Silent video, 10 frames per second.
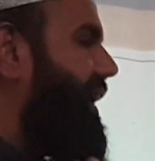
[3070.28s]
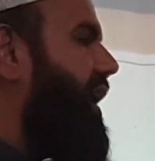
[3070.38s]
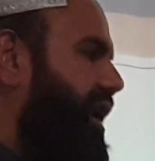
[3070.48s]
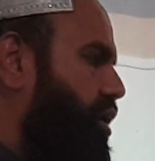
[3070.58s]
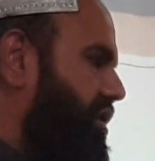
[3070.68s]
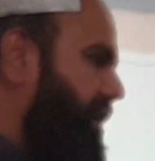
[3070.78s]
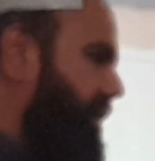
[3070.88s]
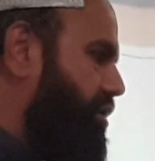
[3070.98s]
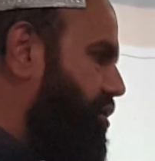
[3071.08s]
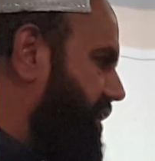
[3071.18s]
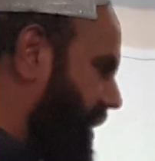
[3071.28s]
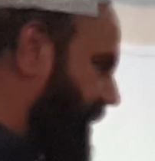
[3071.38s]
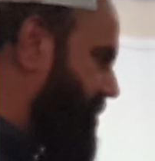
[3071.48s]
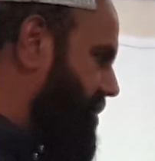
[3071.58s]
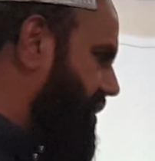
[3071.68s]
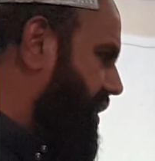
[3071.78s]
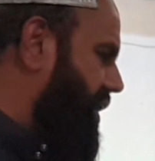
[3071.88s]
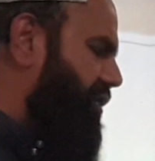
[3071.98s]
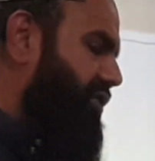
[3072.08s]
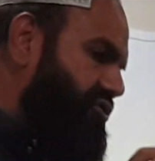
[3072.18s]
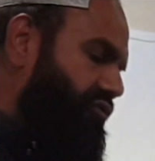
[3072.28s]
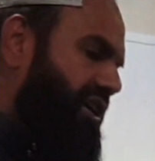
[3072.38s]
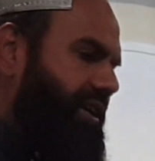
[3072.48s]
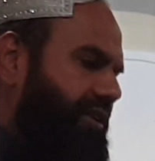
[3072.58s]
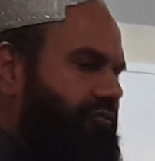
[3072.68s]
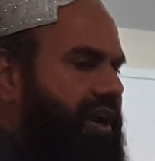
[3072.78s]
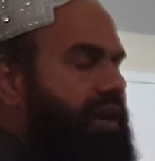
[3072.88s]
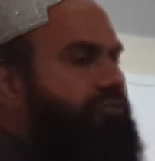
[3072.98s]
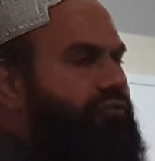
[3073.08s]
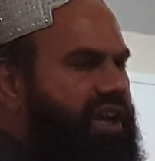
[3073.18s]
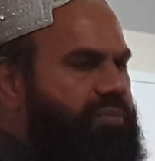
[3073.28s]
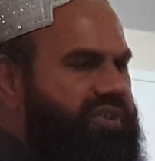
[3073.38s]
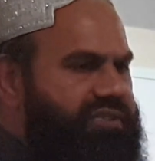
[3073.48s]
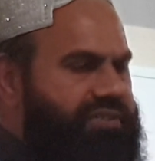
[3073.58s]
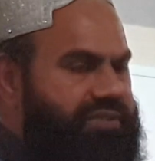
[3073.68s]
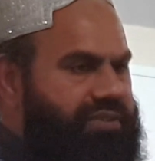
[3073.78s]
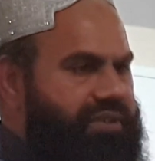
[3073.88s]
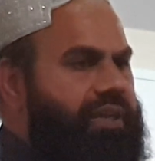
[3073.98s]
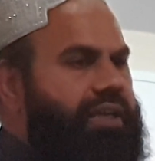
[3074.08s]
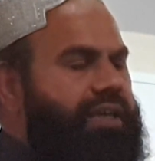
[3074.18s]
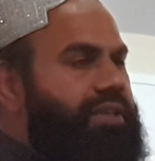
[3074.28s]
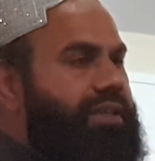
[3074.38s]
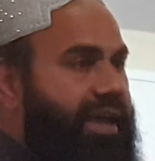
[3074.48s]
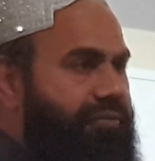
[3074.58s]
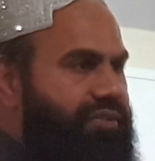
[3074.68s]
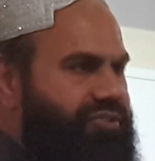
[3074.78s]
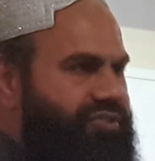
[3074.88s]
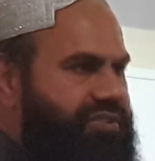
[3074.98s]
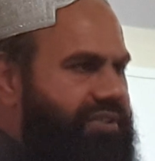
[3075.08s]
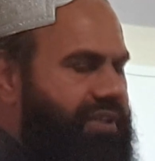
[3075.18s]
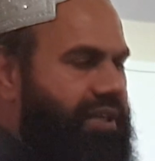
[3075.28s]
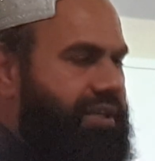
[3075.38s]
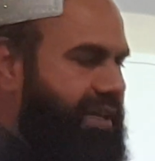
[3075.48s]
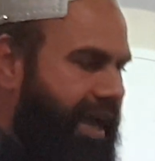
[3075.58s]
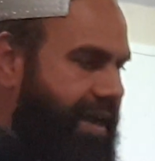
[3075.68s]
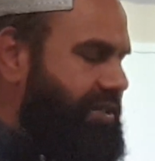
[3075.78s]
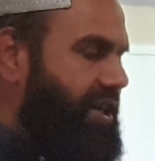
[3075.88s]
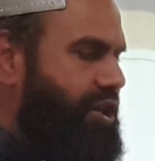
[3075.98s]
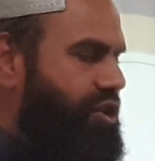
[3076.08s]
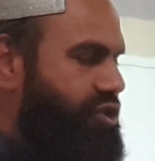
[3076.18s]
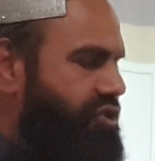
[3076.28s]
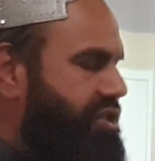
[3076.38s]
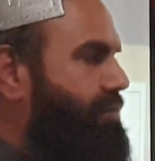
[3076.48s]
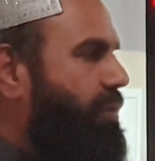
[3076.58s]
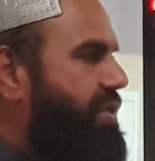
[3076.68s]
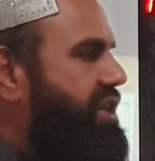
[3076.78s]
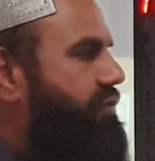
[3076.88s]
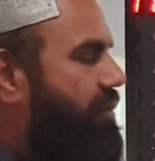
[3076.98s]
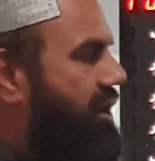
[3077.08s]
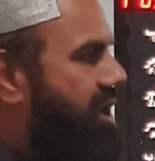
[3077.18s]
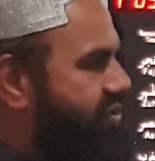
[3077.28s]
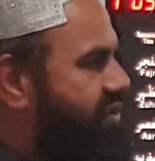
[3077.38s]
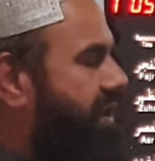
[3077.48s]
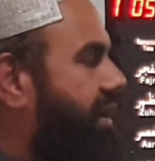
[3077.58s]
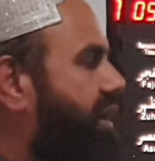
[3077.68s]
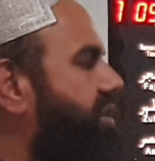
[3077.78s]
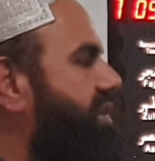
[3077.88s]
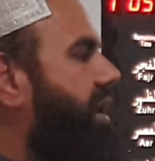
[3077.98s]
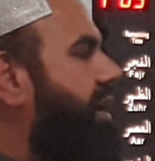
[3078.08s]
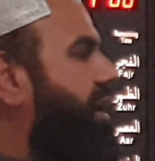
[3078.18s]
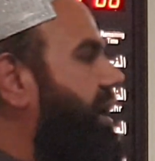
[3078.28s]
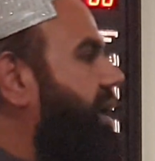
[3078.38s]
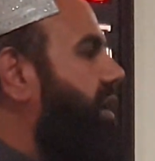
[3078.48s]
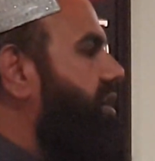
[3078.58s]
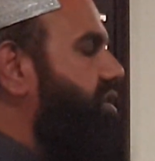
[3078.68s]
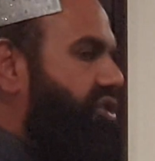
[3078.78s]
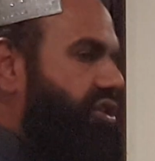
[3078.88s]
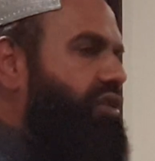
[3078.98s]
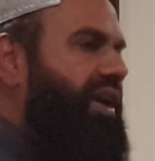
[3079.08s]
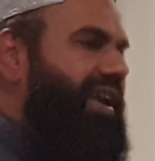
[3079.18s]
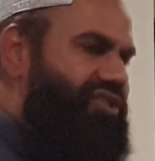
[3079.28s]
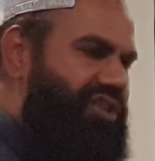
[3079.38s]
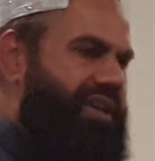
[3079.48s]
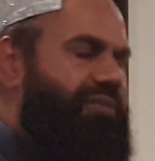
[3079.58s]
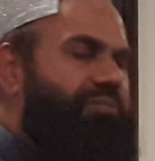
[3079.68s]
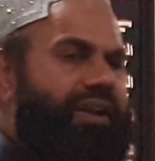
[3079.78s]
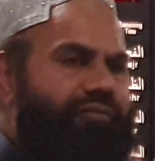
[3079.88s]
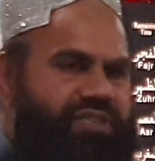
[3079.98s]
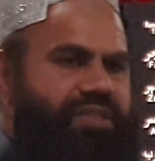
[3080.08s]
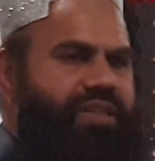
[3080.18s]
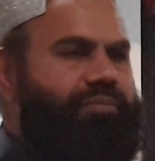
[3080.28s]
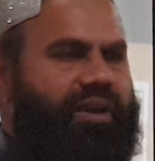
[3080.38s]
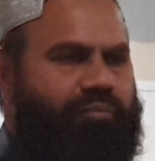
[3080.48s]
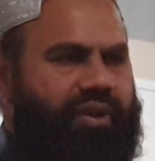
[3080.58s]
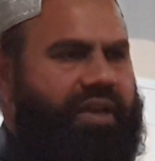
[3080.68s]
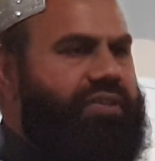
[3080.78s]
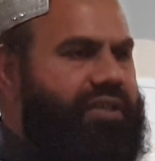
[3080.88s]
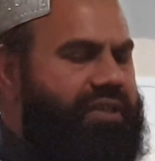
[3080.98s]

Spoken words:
and all night. He was very, very famous in the heavens. The angel used to seek permission from Allah subhanahu wa ta'ala to go and see him and visit him and pay